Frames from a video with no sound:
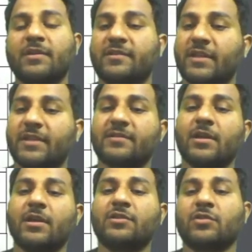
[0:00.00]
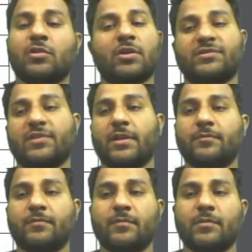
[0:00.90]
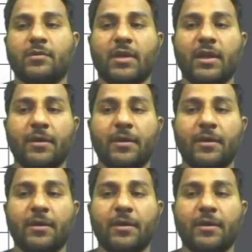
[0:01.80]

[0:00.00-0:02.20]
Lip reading: Sikh, Zoroastrian. Okay,